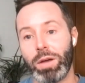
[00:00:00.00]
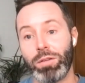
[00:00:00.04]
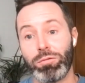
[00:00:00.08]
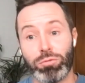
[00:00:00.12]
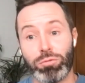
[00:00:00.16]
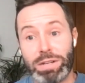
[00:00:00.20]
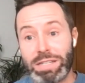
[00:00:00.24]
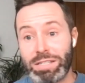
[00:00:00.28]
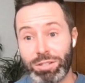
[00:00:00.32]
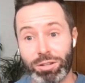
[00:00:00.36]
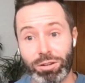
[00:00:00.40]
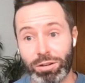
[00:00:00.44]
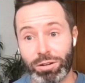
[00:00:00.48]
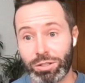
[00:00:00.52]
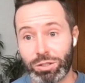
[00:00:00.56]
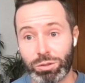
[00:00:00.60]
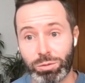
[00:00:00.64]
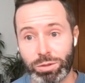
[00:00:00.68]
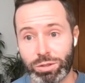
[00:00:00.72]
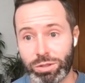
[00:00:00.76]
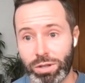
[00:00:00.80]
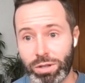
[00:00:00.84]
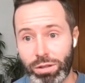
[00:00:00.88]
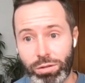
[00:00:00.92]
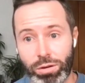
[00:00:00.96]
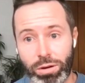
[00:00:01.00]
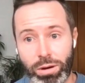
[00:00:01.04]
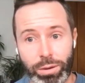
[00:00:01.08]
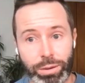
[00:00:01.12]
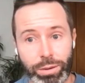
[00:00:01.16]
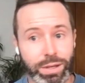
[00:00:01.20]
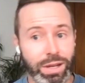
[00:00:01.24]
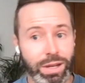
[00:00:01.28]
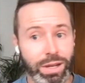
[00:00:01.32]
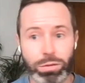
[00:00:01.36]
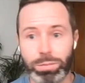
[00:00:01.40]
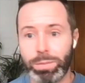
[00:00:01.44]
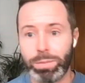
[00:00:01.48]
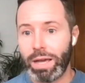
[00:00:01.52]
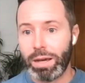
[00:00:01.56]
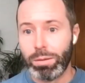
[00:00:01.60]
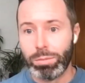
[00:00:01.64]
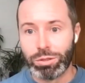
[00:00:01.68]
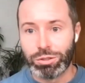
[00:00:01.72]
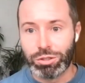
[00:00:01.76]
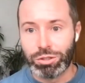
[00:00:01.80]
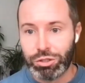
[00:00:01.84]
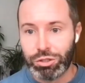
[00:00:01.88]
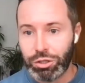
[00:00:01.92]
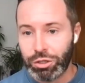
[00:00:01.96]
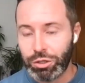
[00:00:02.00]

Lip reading: research, which I thought I would never be able to